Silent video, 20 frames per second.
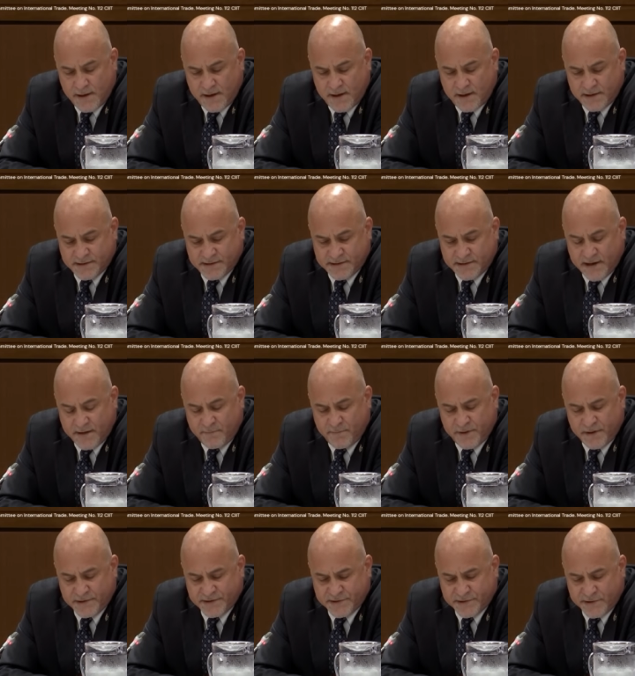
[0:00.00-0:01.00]
Instead,
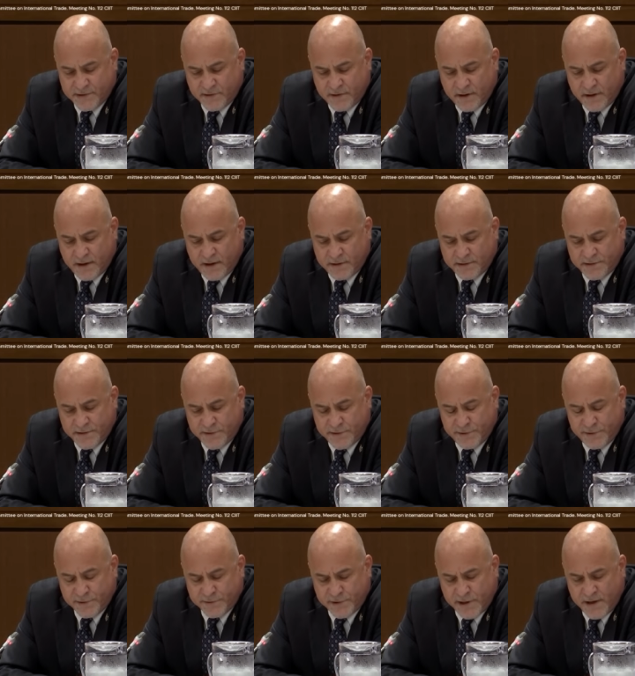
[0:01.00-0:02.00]
Minister, uh, during
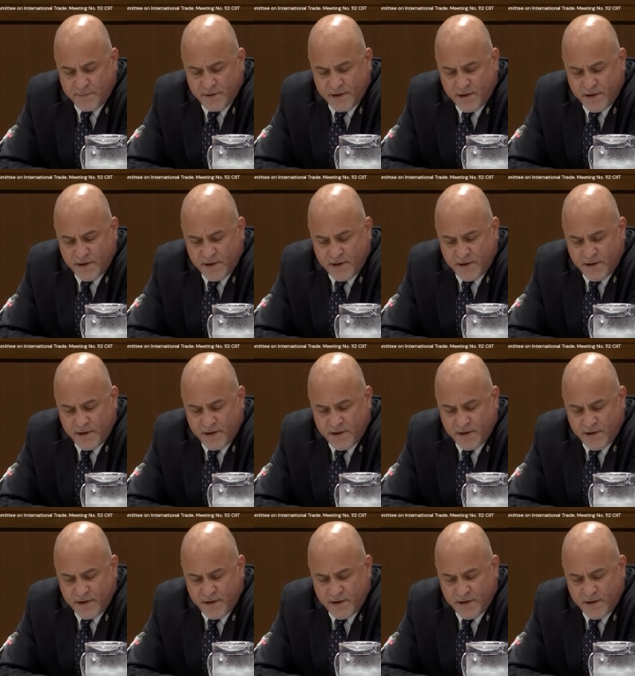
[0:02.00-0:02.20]
your time